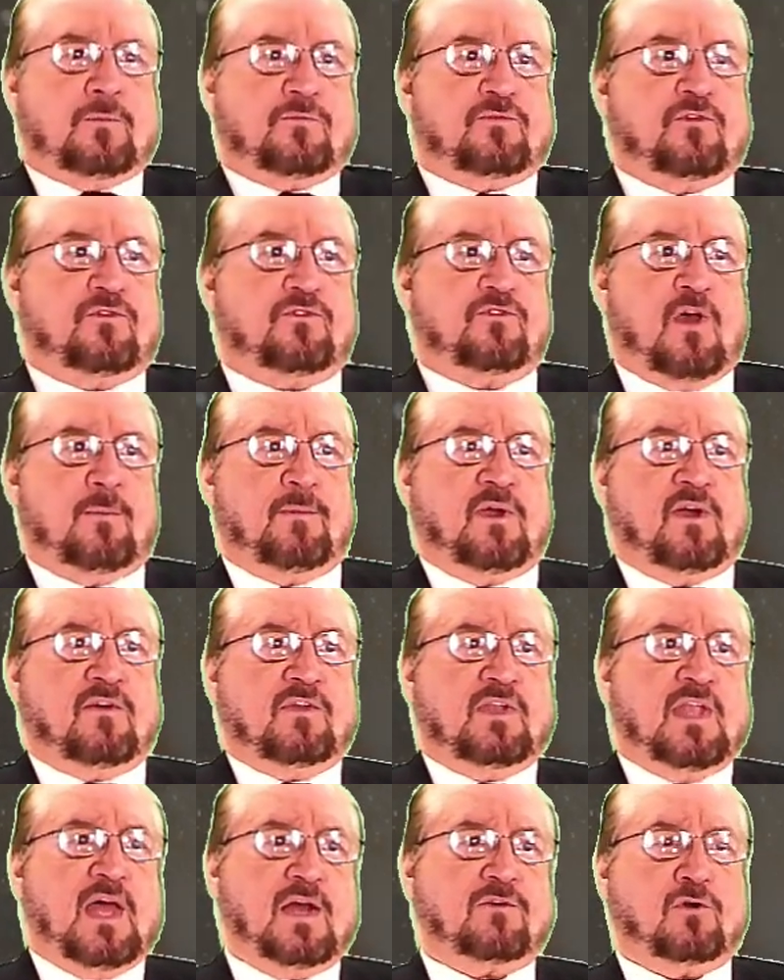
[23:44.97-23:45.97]
the summing of
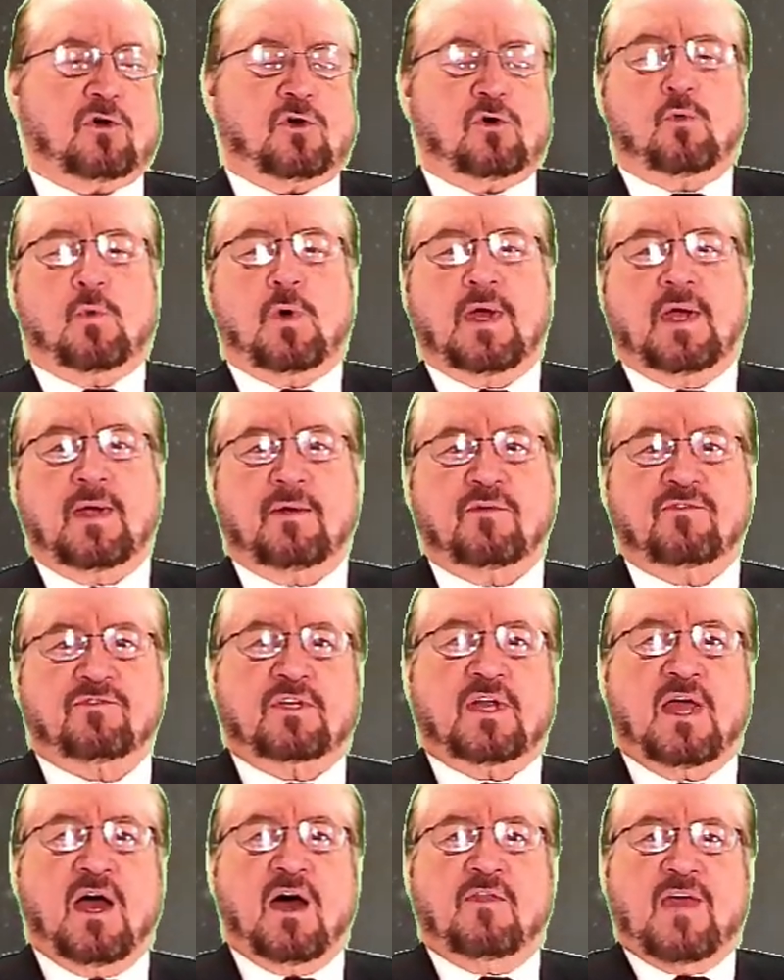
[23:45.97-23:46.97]
electrical waves
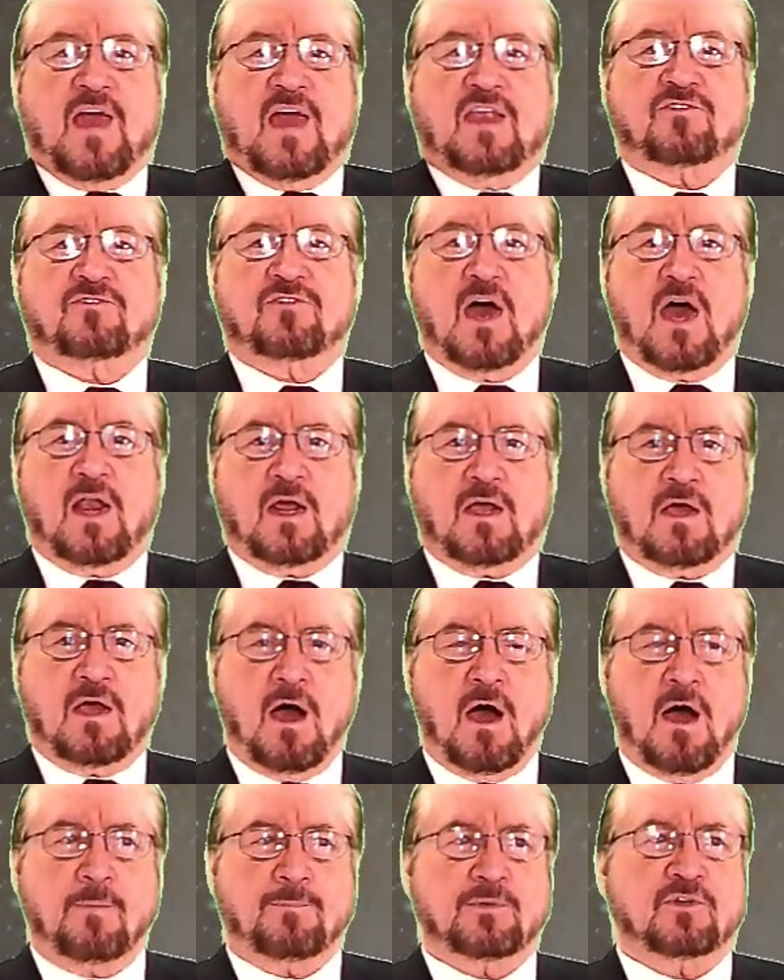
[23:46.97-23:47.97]
and how that is not
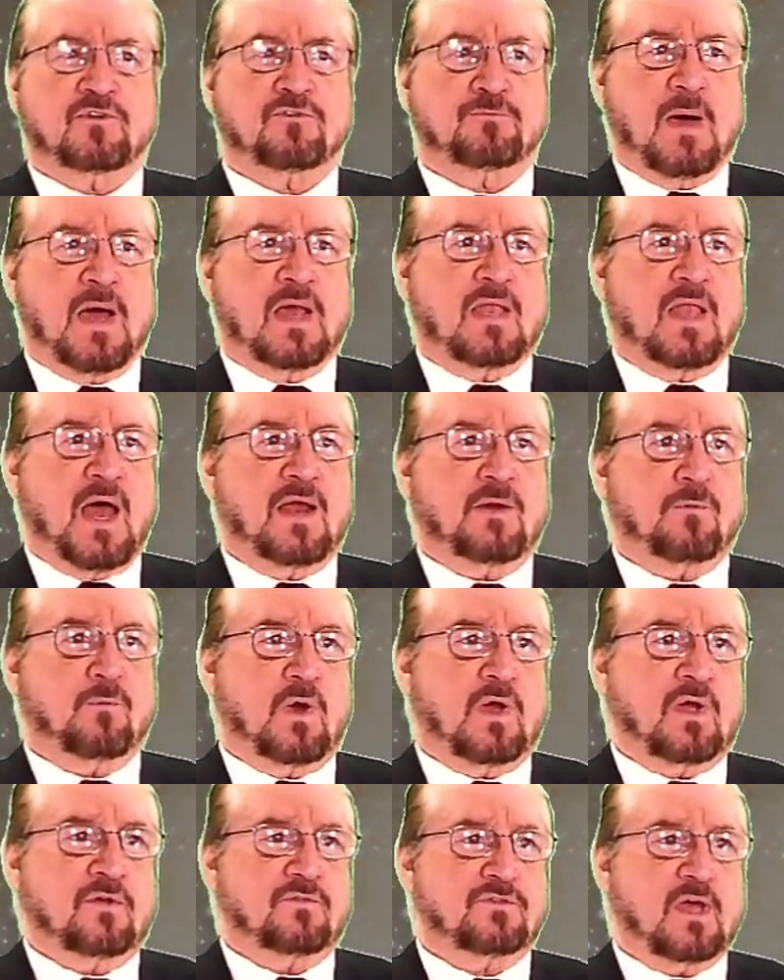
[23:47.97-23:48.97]
accomplished by light
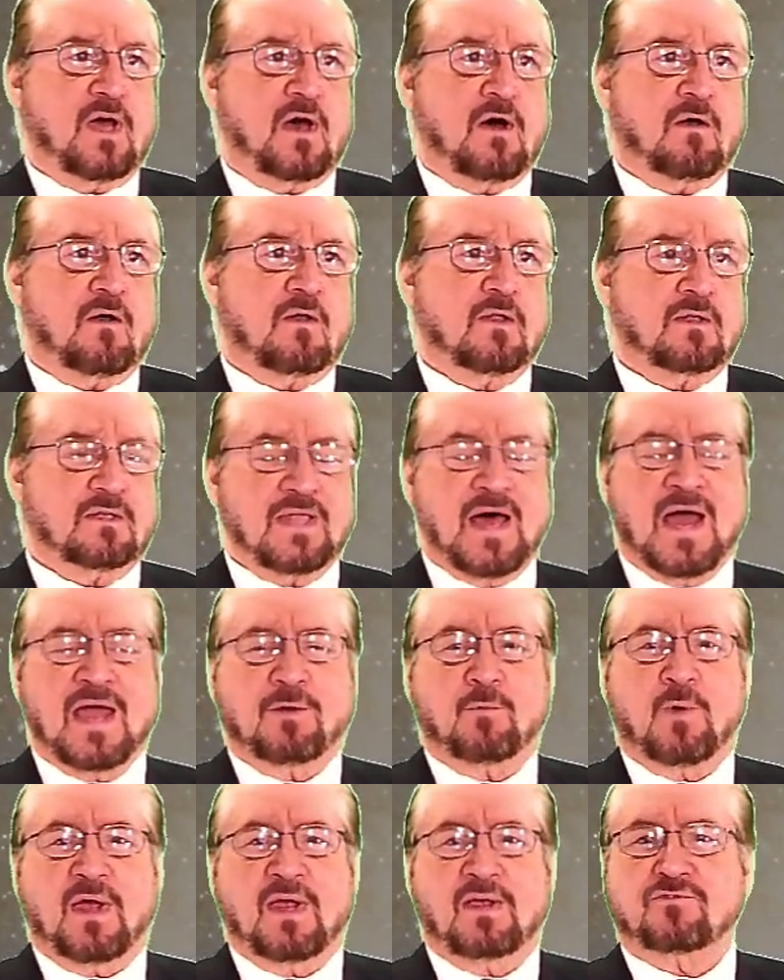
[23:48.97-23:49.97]
waves, how light
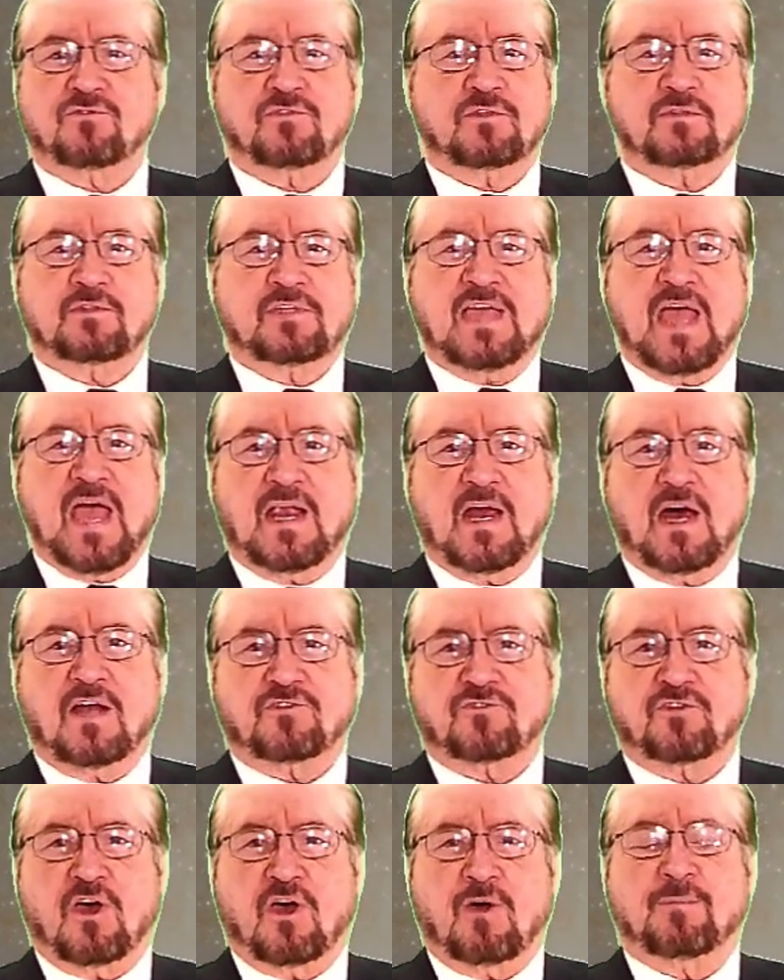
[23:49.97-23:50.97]
waves cannot
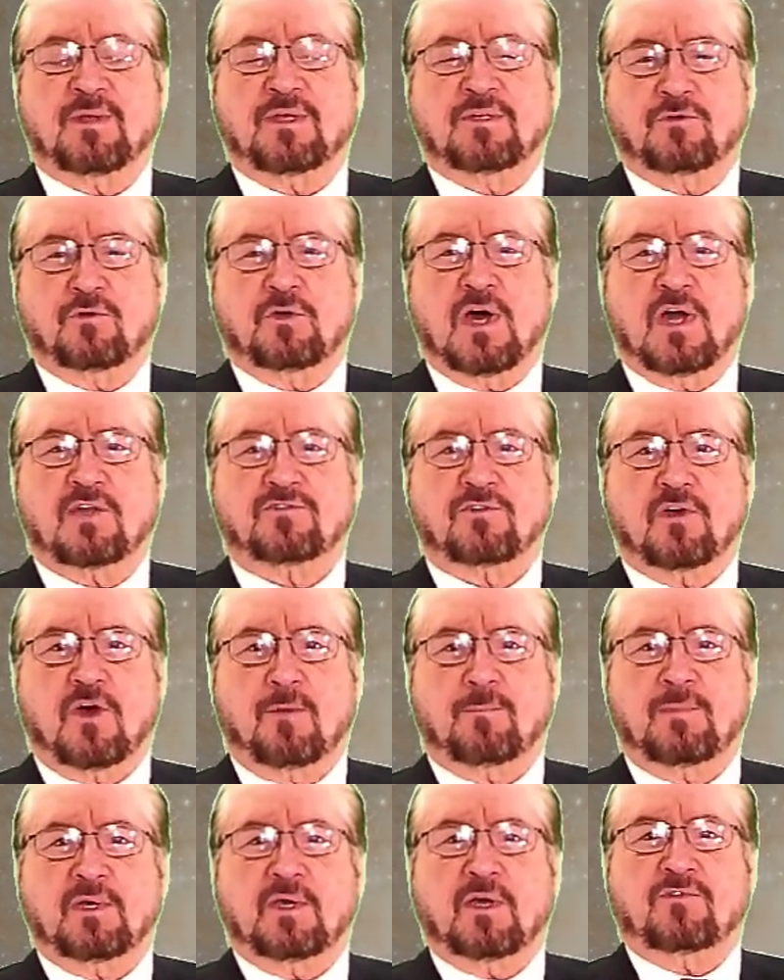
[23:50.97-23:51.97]
sum; they do not sum
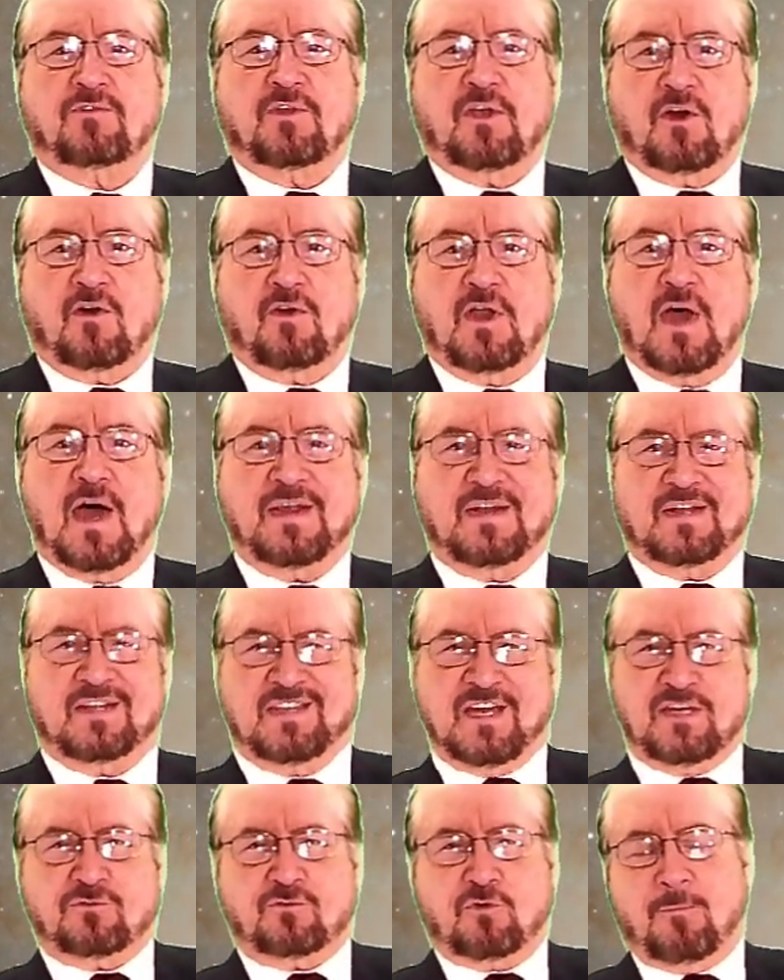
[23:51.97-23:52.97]
because they are not
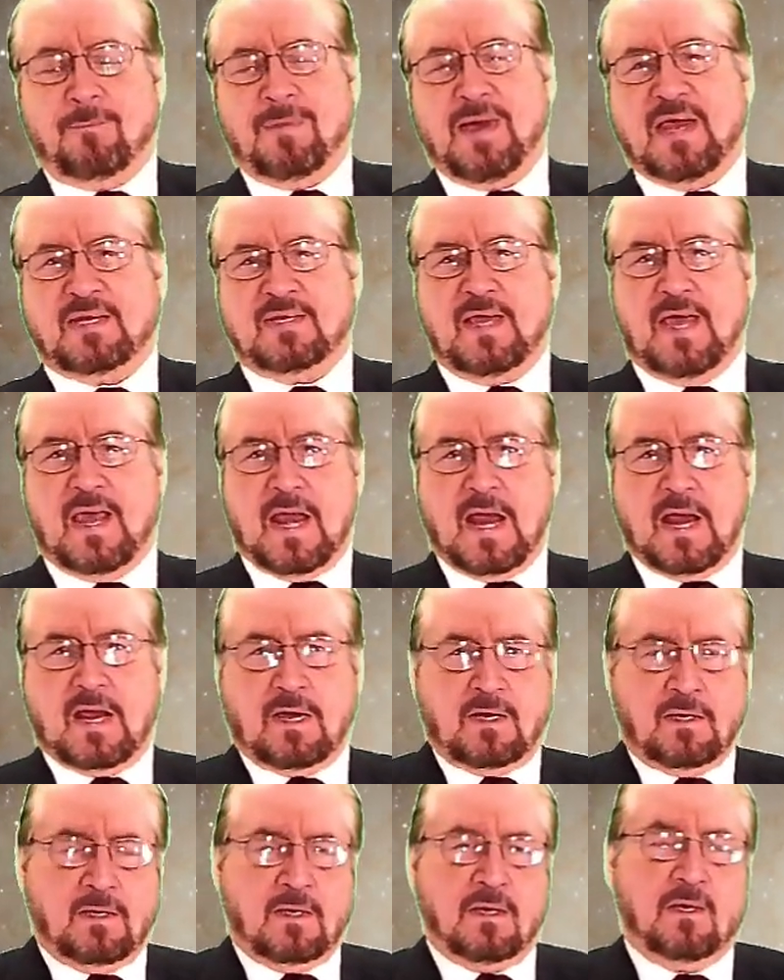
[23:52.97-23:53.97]
electromagnetic.
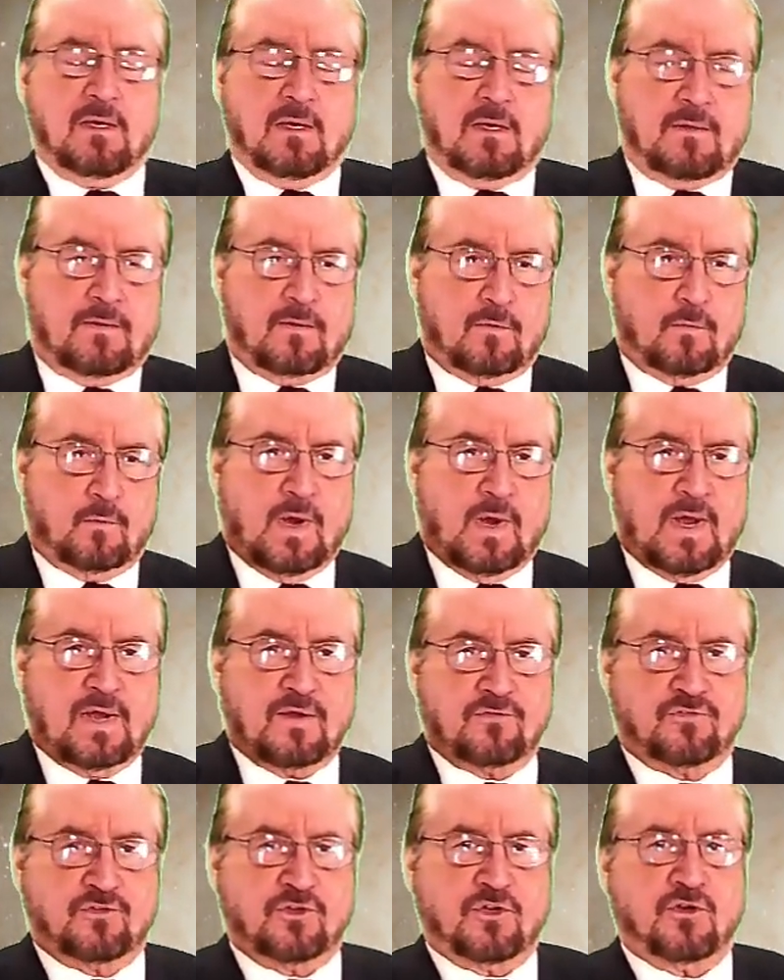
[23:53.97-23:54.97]
They're
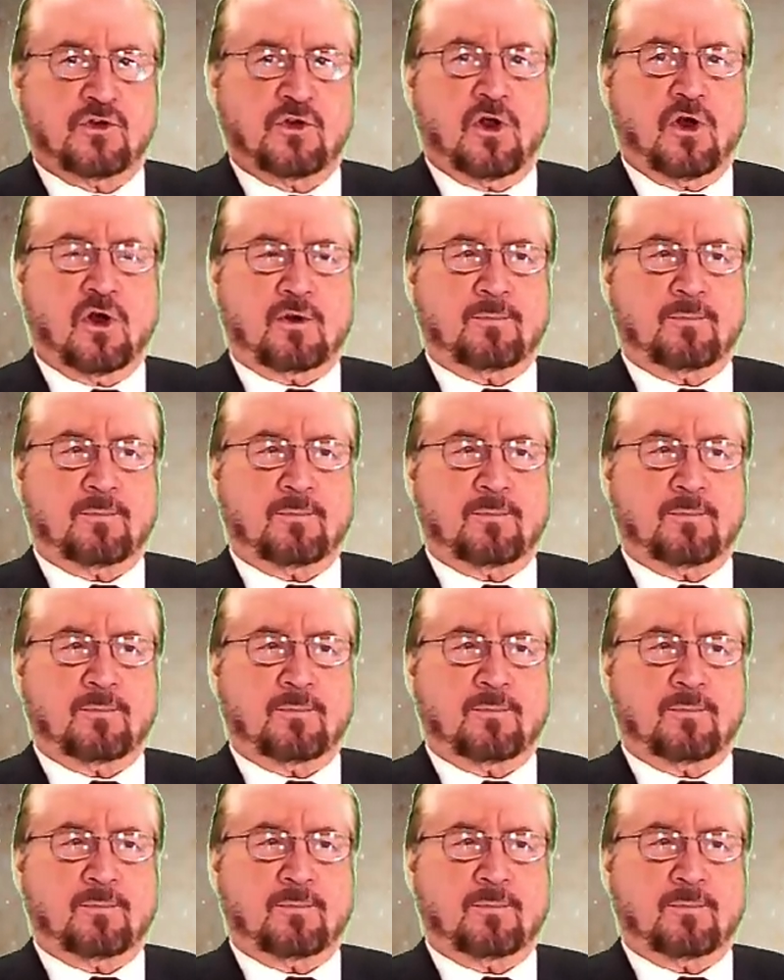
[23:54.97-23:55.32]
waves in dark